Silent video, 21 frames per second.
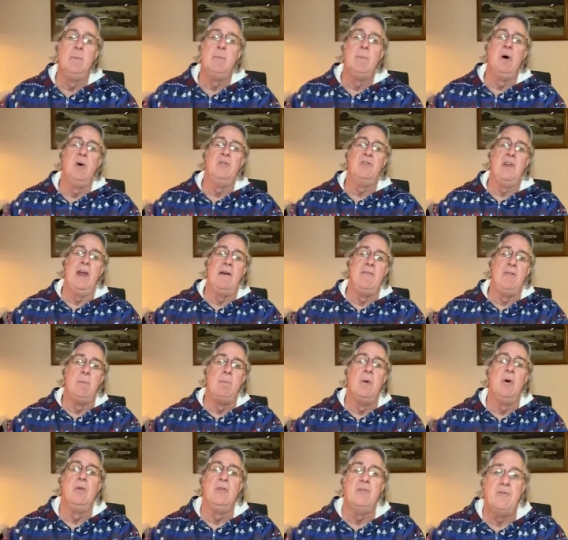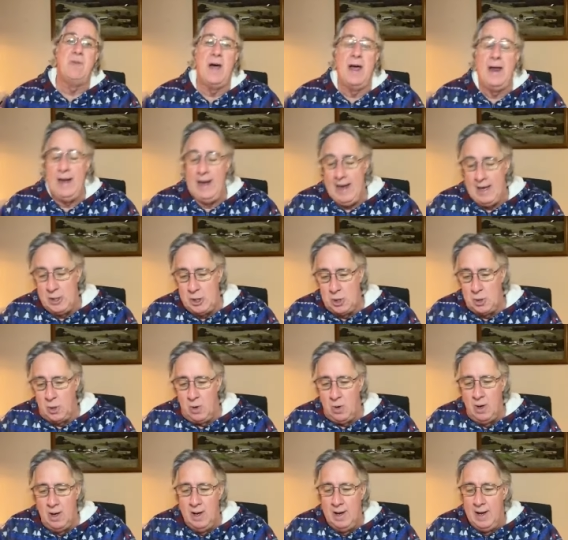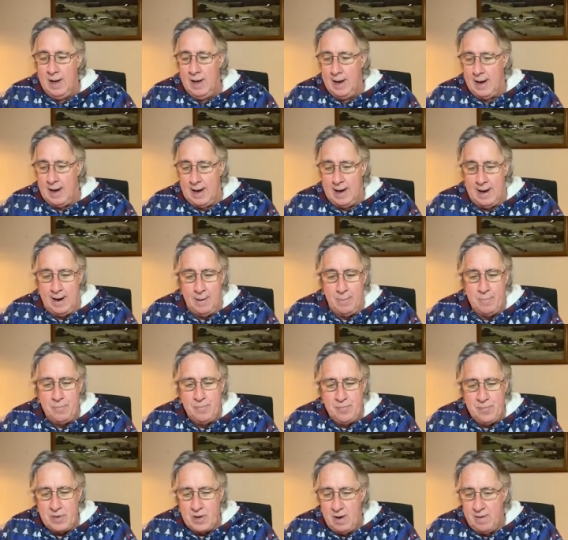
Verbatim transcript: the most and have the most financial um,